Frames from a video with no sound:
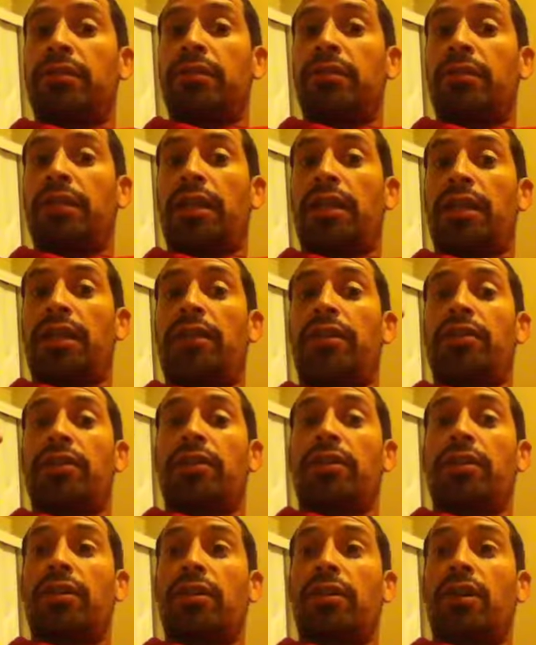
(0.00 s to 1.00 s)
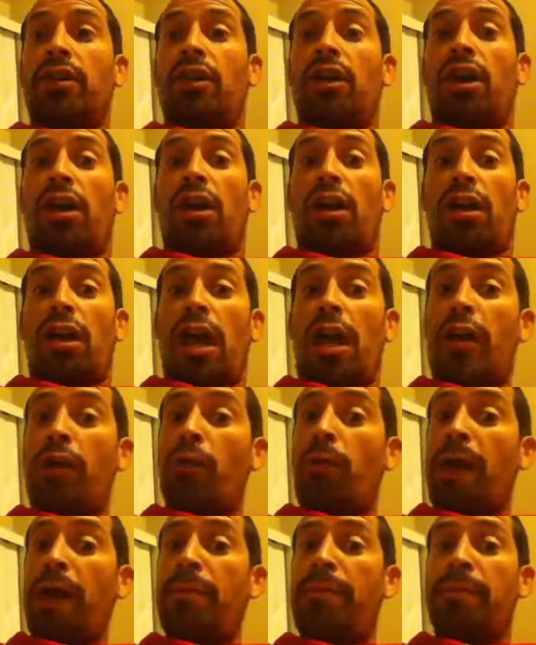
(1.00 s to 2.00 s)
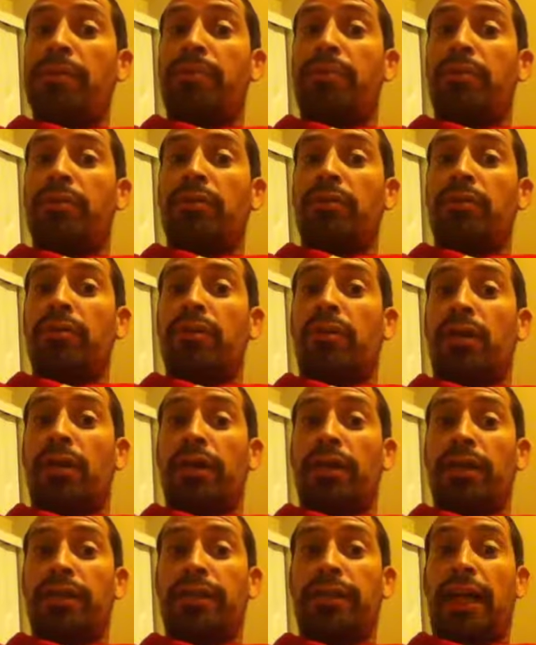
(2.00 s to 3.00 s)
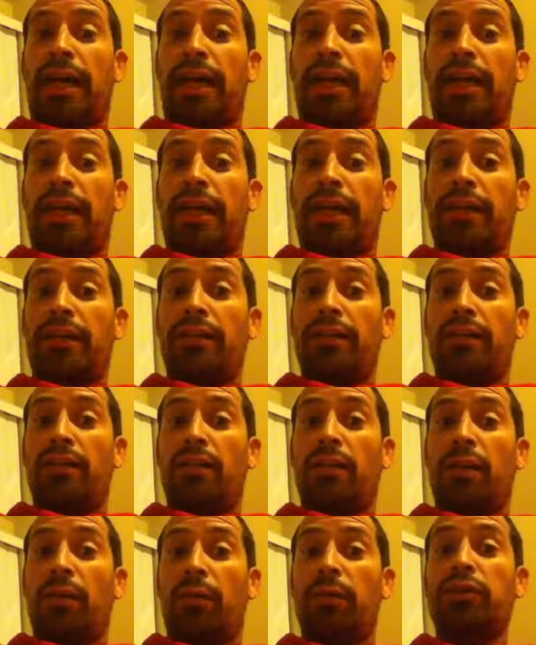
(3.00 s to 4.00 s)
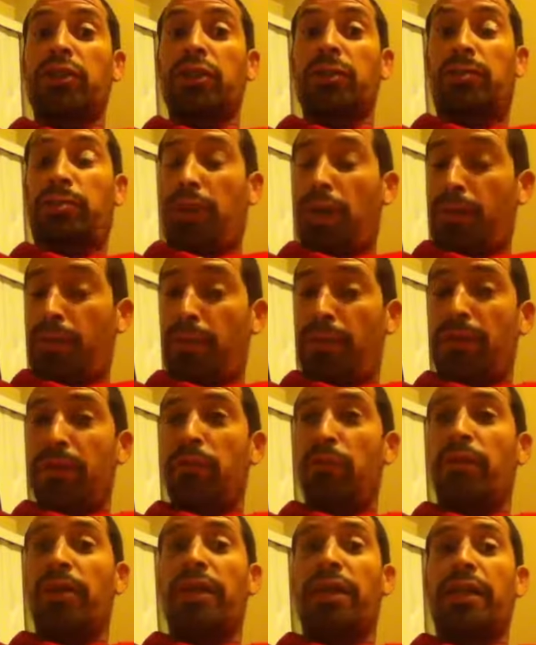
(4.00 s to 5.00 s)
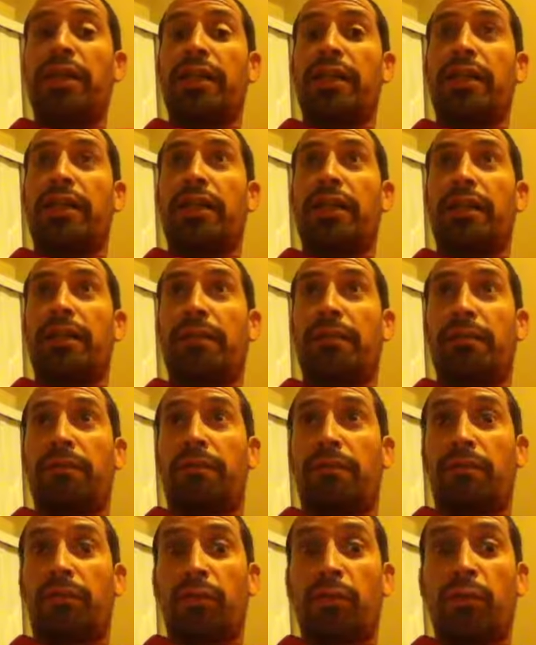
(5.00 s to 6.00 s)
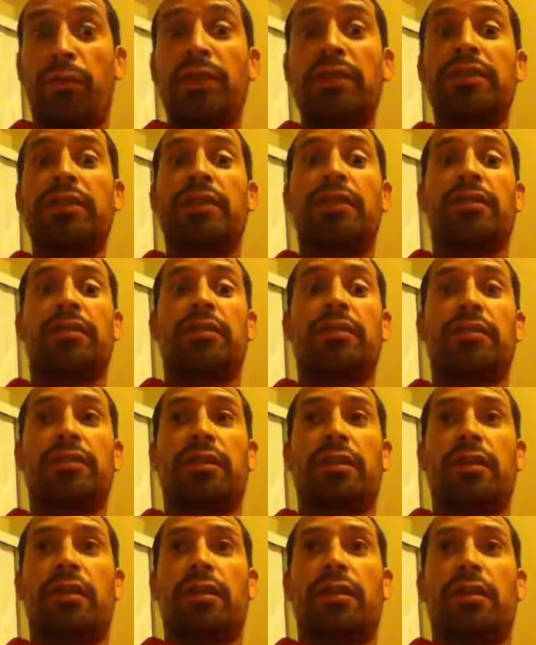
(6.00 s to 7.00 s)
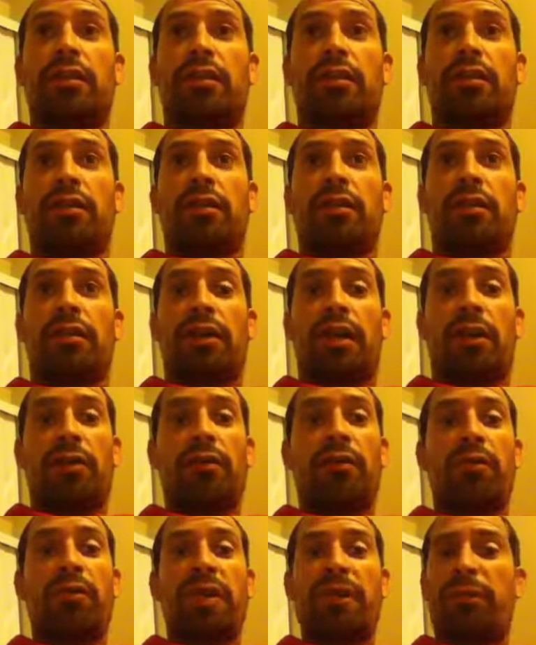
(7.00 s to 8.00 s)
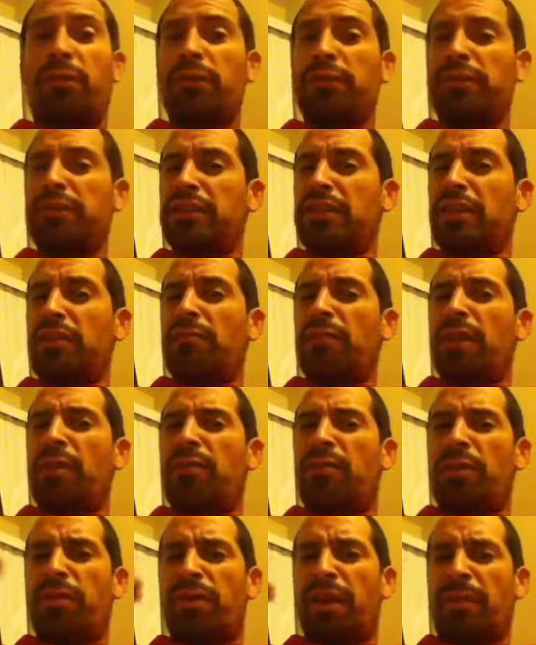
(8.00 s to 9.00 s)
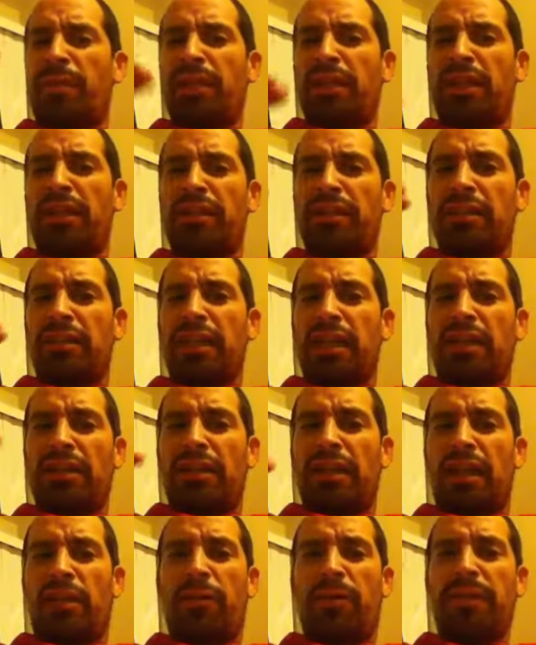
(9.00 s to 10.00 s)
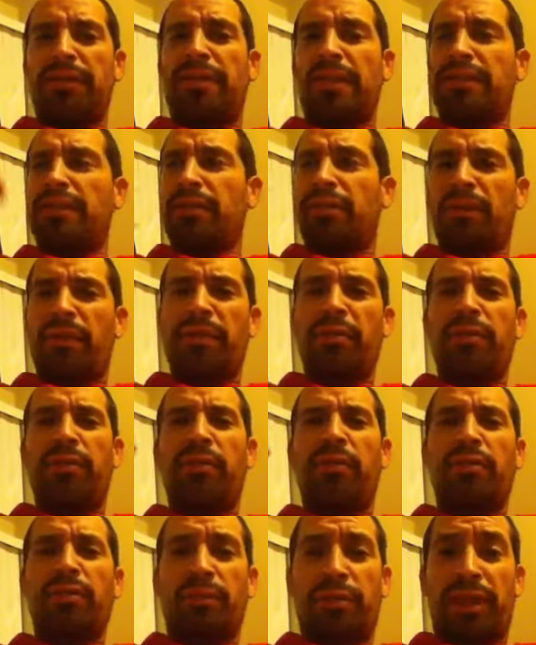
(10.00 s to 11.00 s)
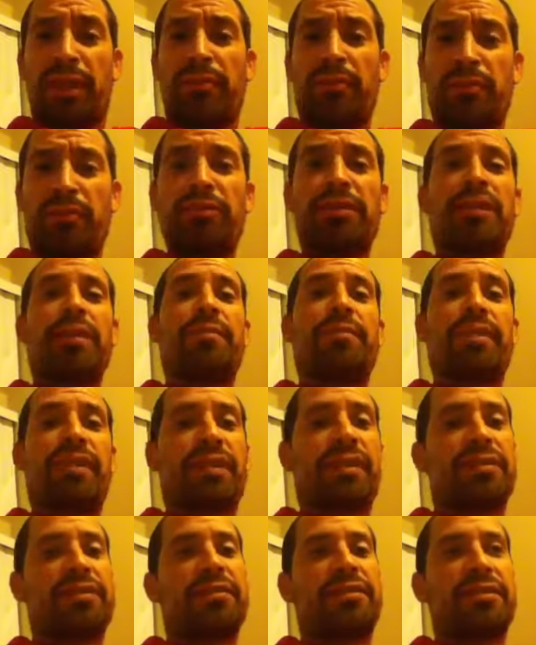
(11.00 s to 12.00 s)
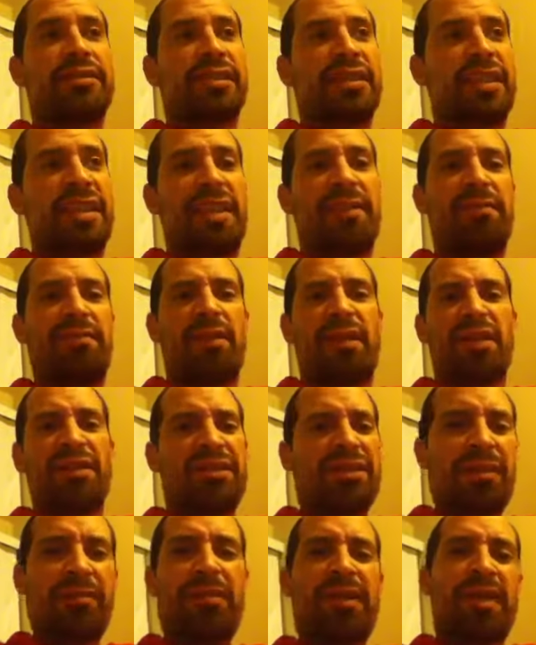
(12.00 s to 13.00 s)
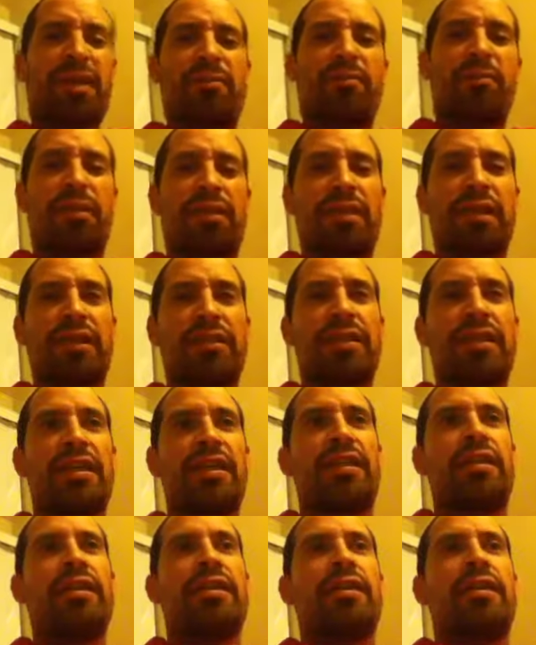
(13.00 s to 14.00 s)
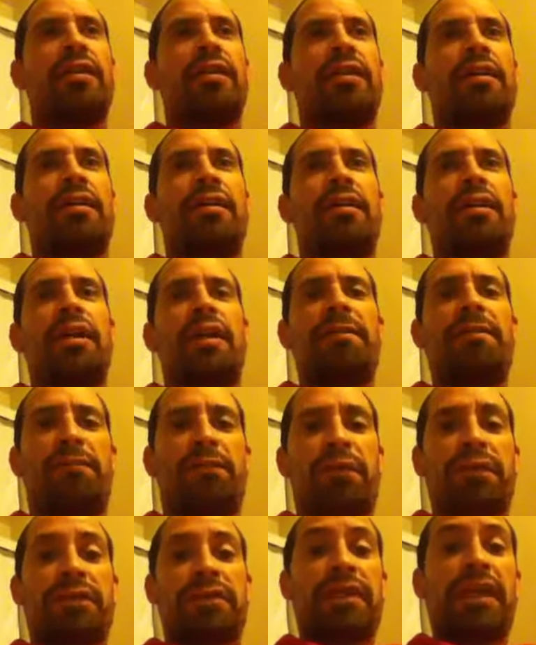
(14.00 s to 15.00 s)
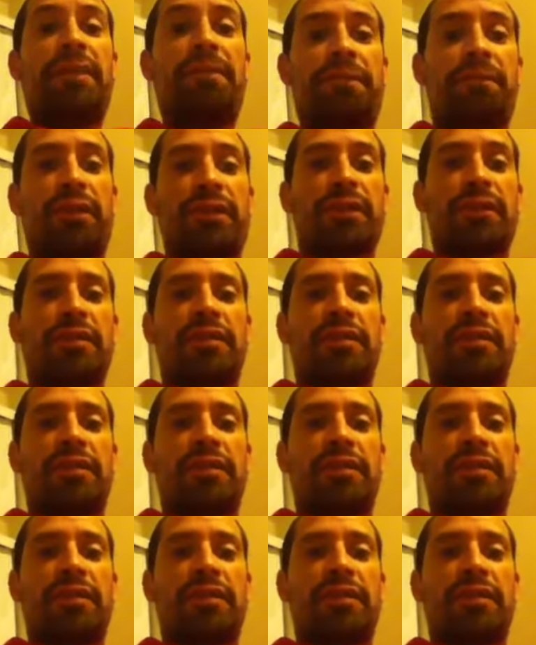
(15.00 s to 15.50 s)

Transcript: that either a lot of white people are going to die, which is probably one of the influences. I don't know, influence isn't the right word, but I mean I don't want to say subliminal, but I'm using it because there's an influx, some kind of word like that. Inference, inferring